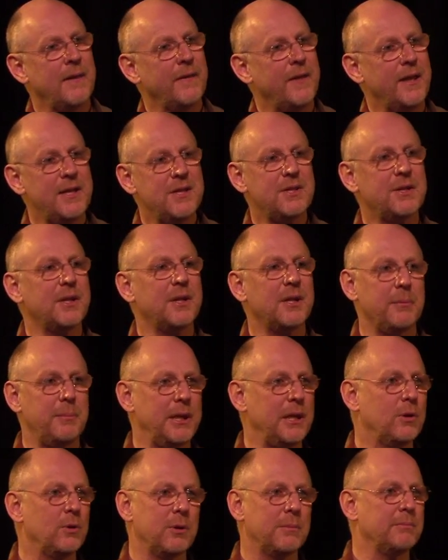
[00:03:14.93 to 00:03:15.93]
they're just going to be
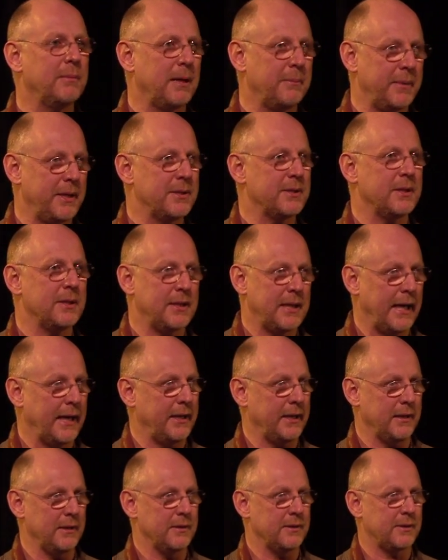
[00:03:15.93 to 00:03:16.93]
good mummies and
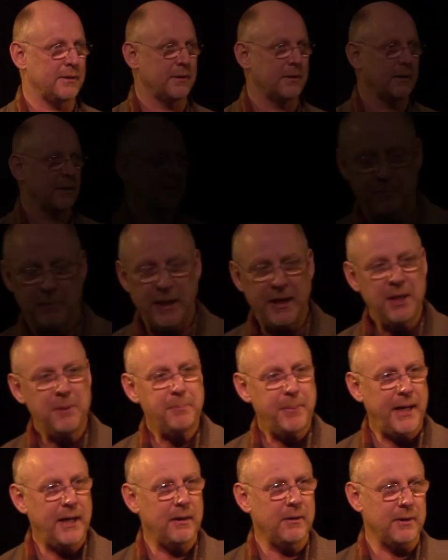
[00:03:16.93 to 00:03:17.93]
daddies. Many
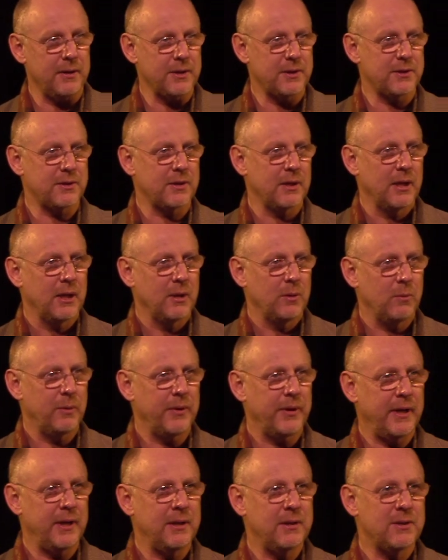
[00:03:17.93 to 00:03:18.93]
parents
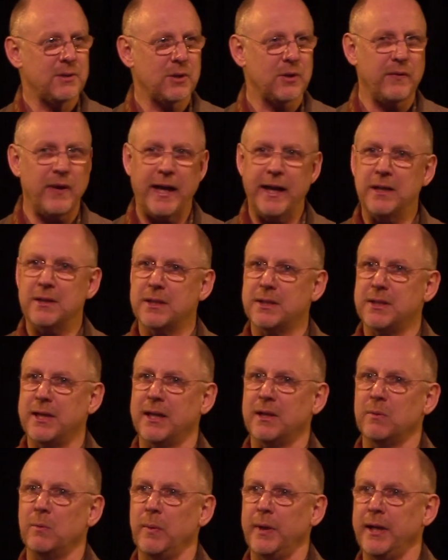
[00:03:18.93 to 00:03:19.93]
within sort of 8 to
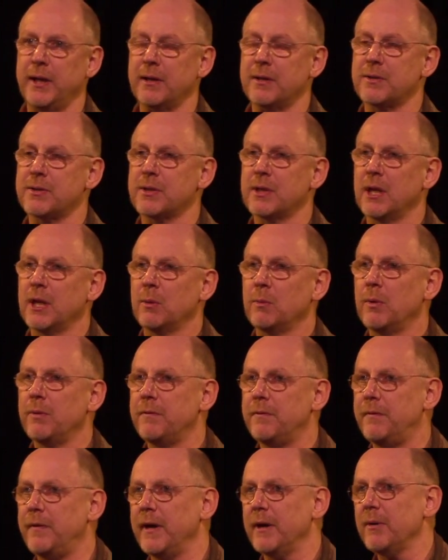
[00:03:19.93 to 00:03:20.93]
10 weeks were
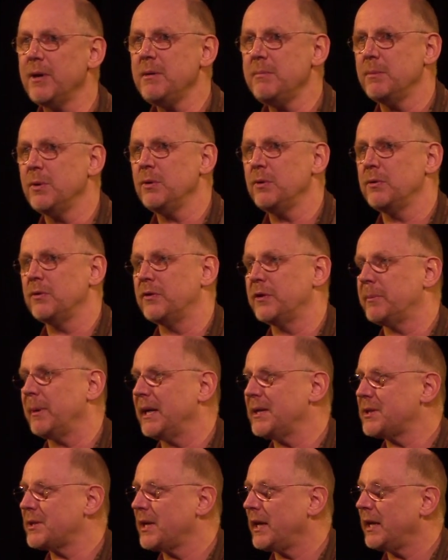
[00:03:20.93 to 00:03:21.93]
very moved by
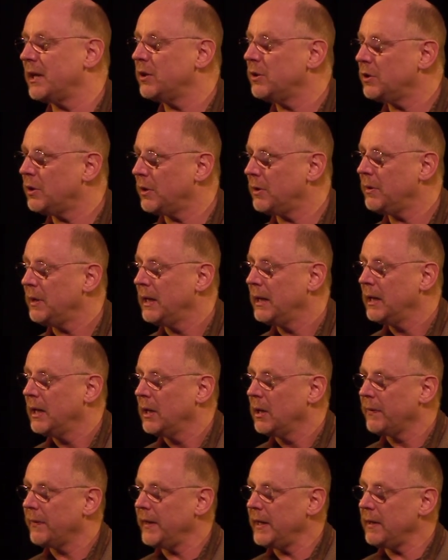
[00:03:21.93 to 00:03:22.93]
saying,
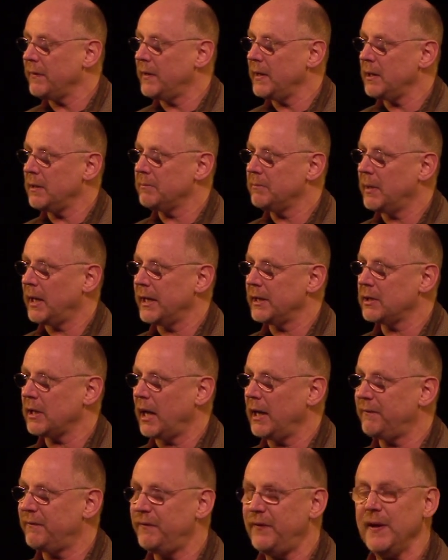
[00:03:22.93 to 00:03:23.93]

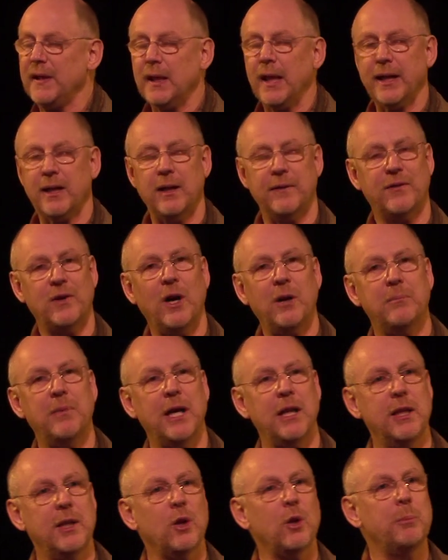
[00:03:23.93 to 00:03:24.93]
I feel like I've got my
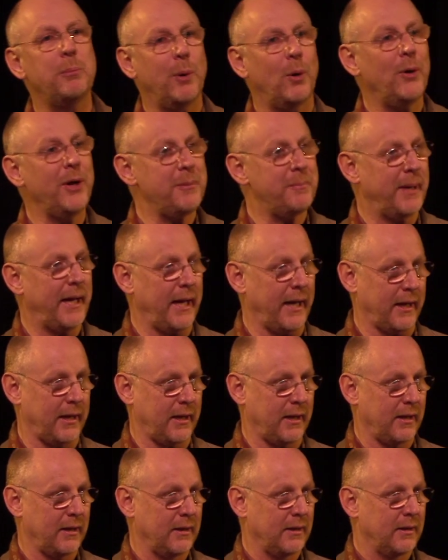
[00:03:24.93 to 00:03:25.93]
little boy
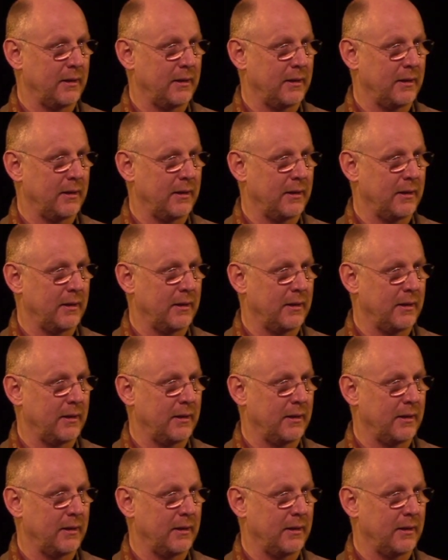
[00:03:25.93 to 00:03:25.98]
back.